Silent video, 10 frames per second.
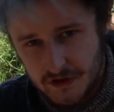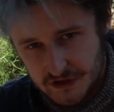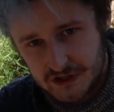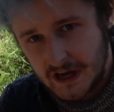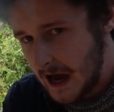the
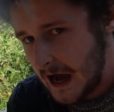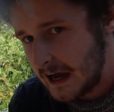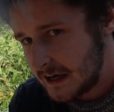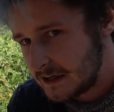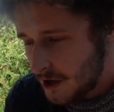
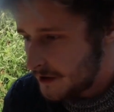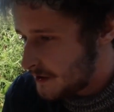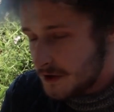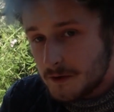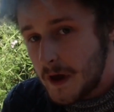sky. Now,
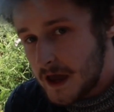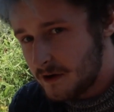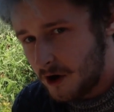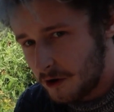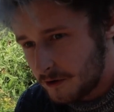you may
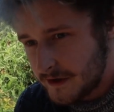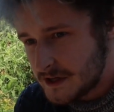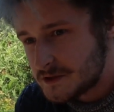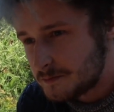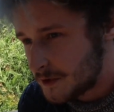have heard of it.
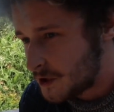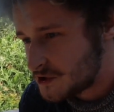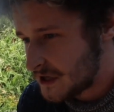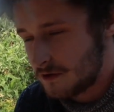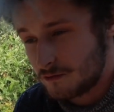It's pronounced like